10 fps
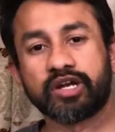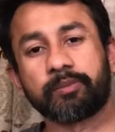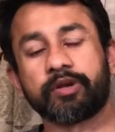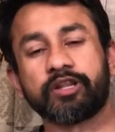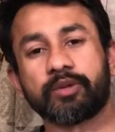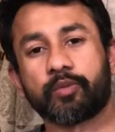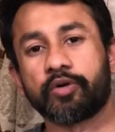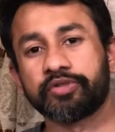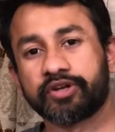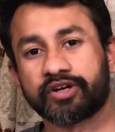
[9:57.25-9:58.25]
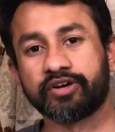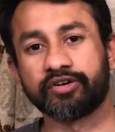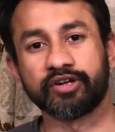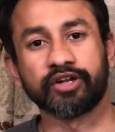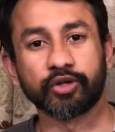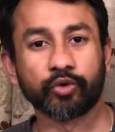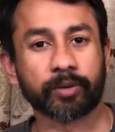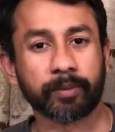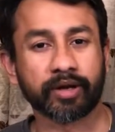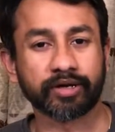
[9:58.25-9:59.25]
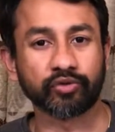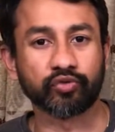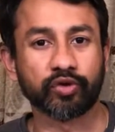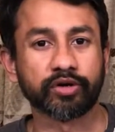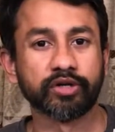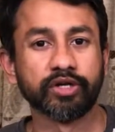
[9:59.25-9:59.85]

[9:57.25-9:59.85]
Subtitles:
depending upon the country that you are applying for.